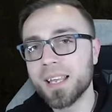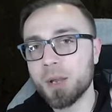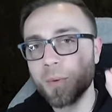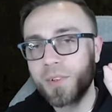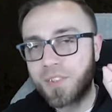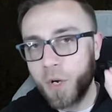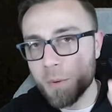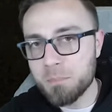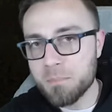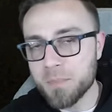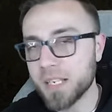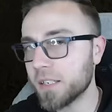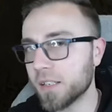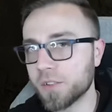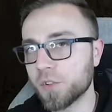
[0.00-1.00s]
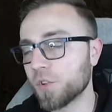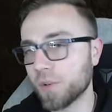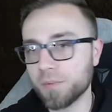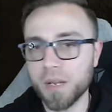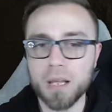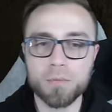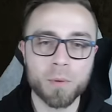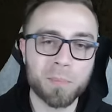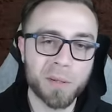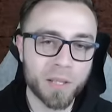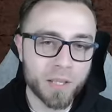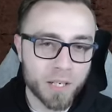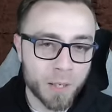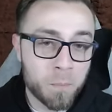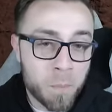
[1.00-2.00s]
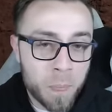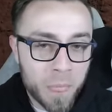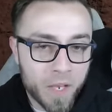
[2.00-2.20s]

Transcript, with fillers: it was our minion survivability.